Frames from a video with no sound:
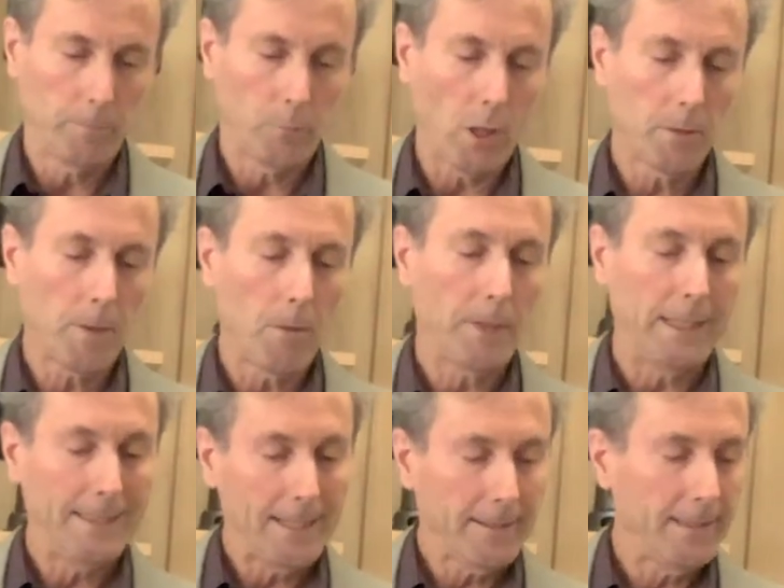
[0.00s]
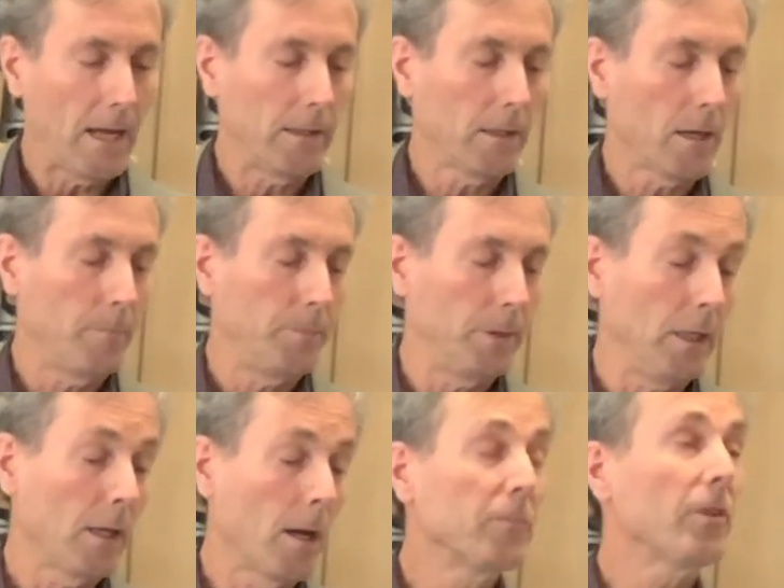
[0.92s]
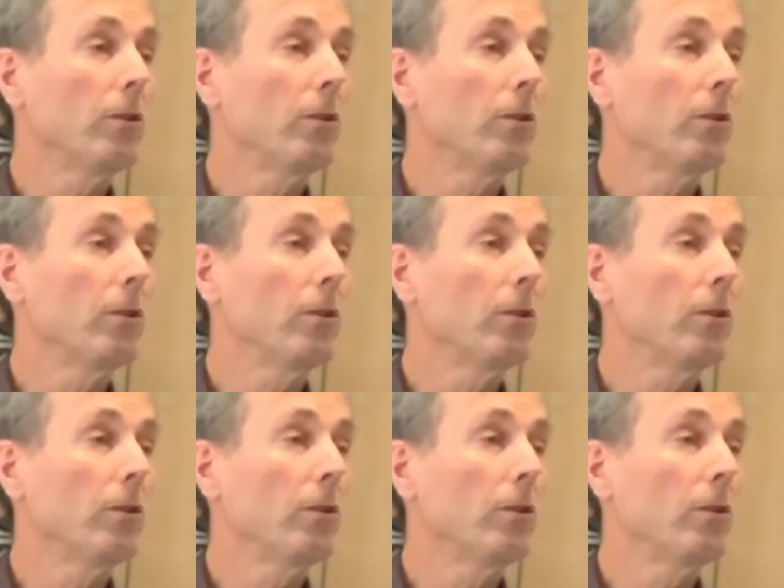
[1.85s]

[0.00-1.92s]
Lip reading: brought about by Derrida and company comes in